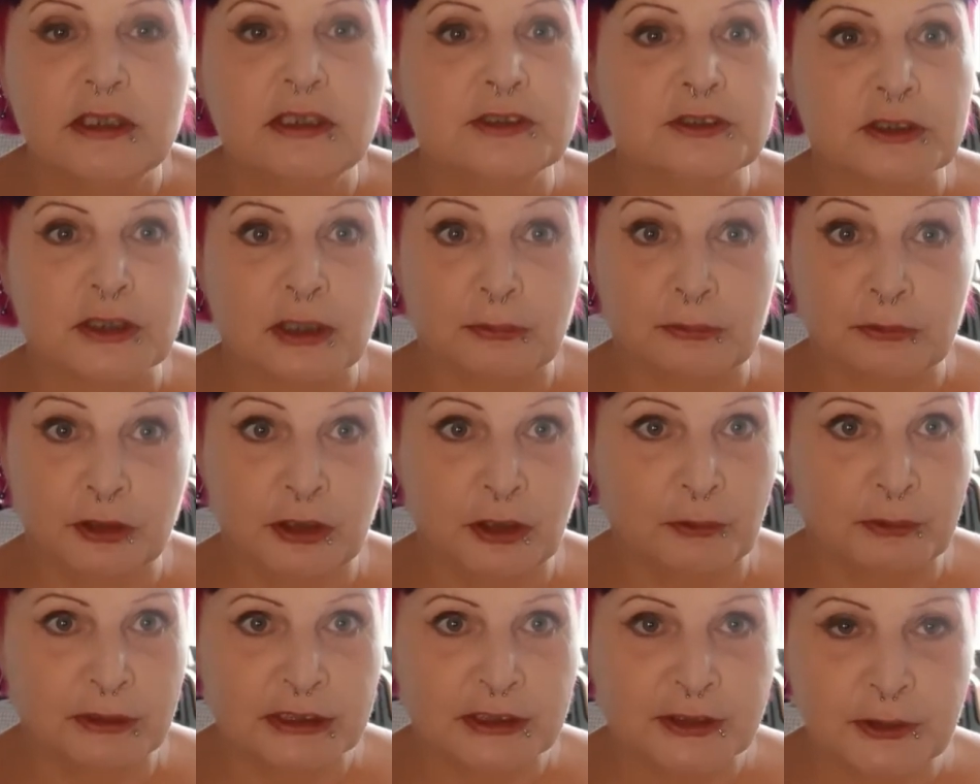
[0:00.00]
So
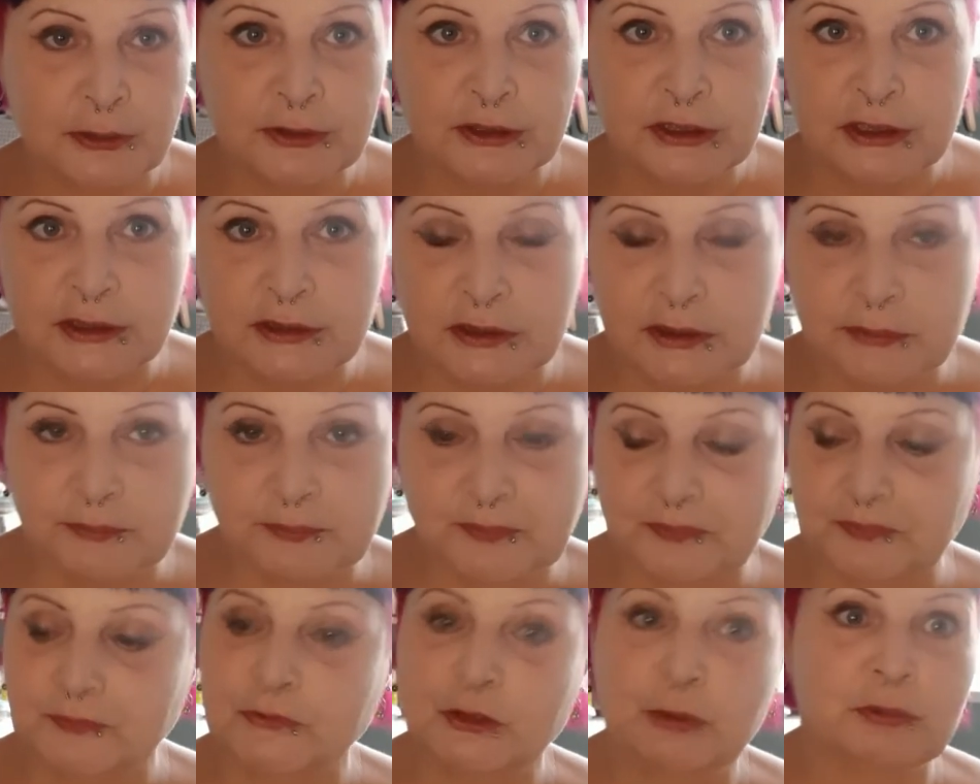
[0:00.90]
no excuses.
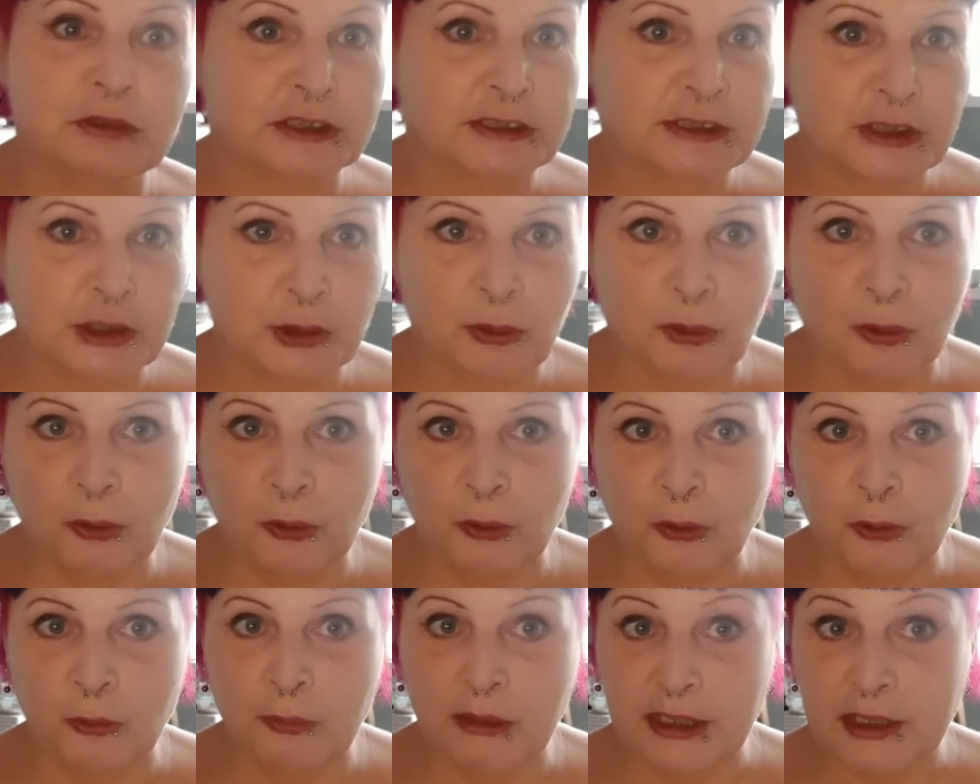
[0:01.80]
I want to see you
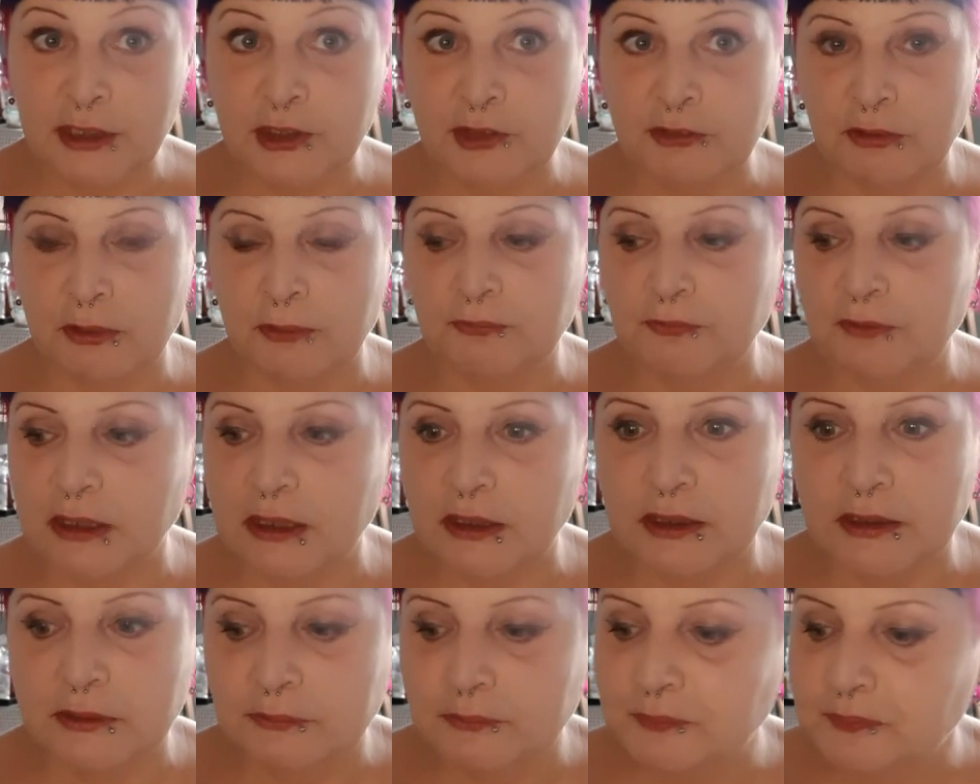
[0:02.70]
all making your own
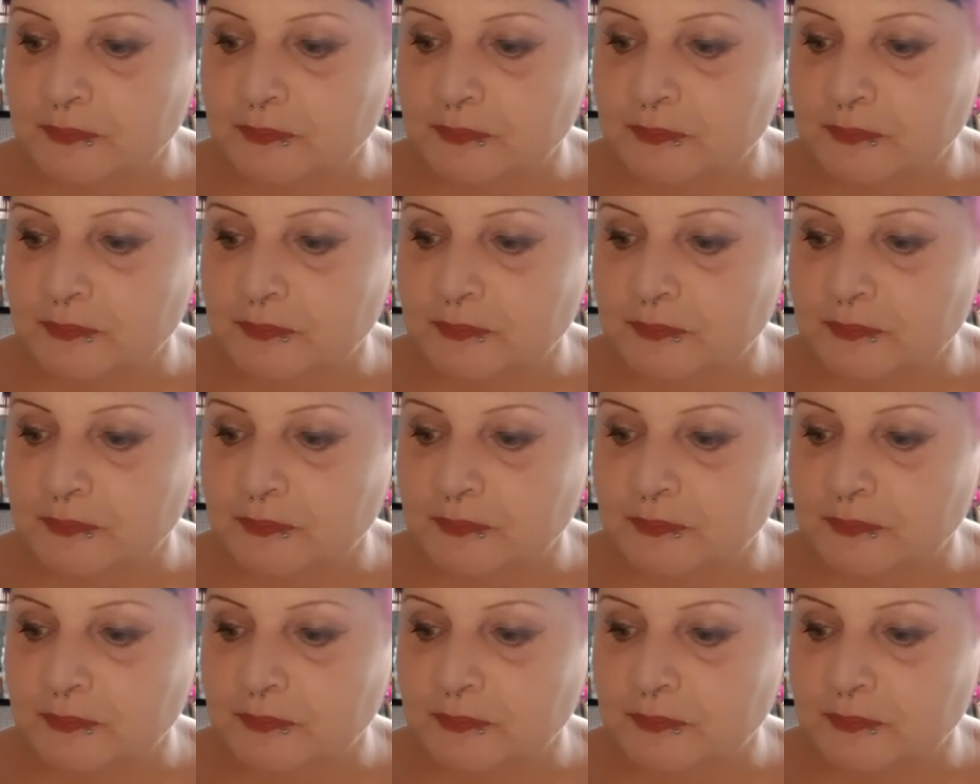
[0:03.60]
flour.